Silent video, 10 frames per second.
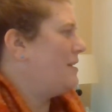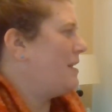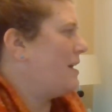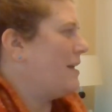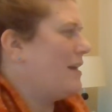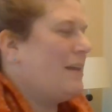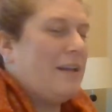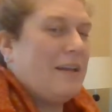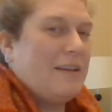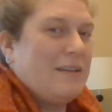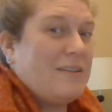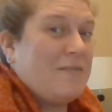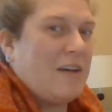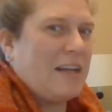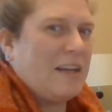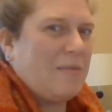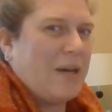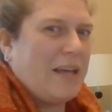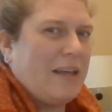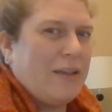Nine divided by
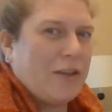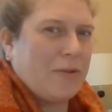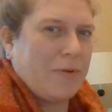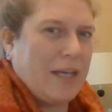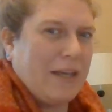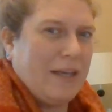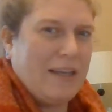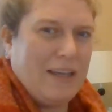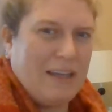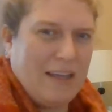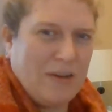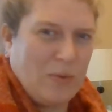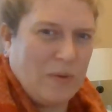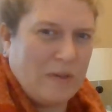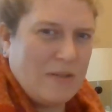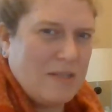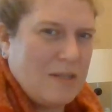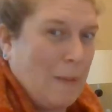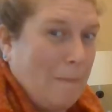3 equals,